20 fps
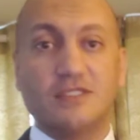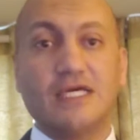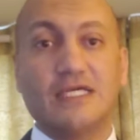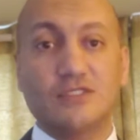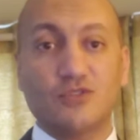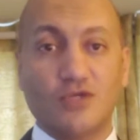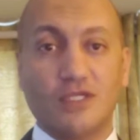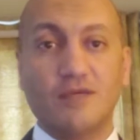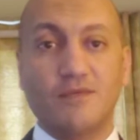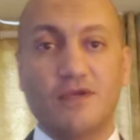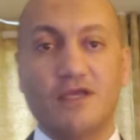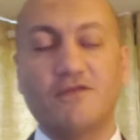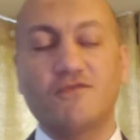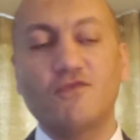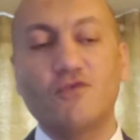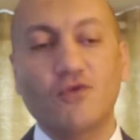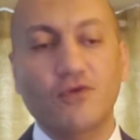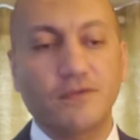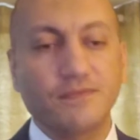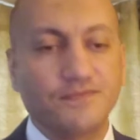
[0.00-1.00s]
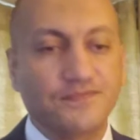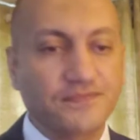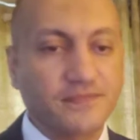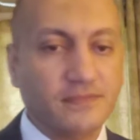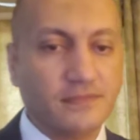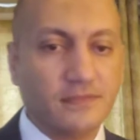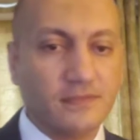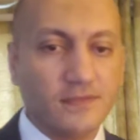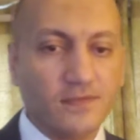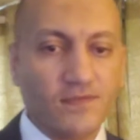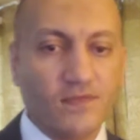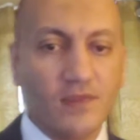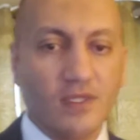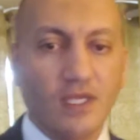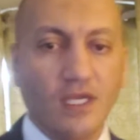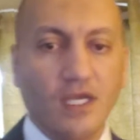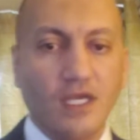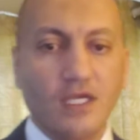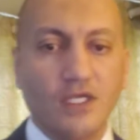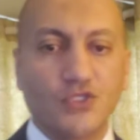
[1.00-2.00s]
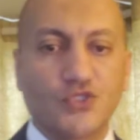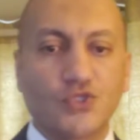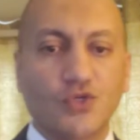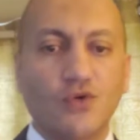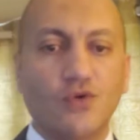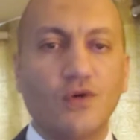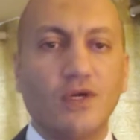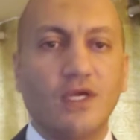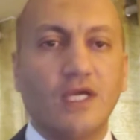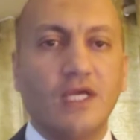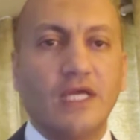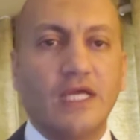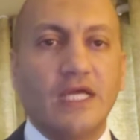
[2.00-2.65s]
That's what I'm here for. So